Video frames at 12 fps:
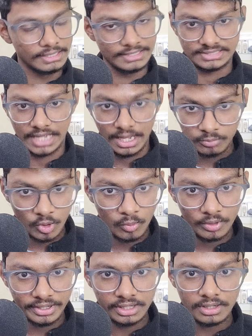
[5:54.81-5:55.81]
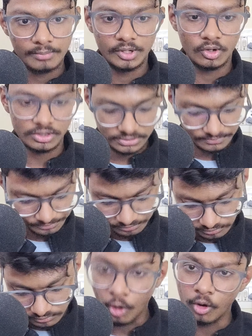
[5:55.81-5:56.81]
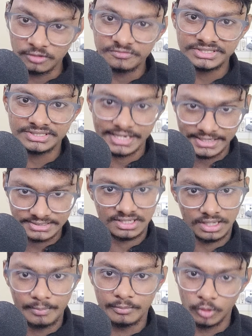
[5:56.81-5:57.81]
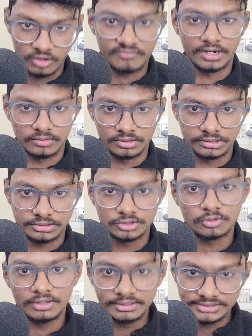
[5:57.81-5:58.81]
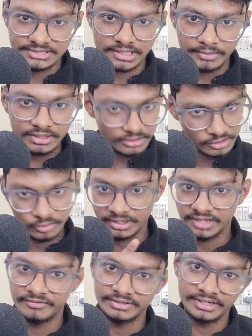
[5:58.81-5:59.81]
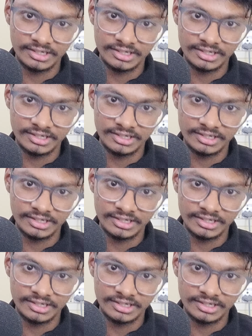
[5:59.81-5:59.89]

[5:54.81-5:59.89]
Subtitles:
Yes, I am promoting because all of this takes a lot of hard work. So just tell me, you are giving the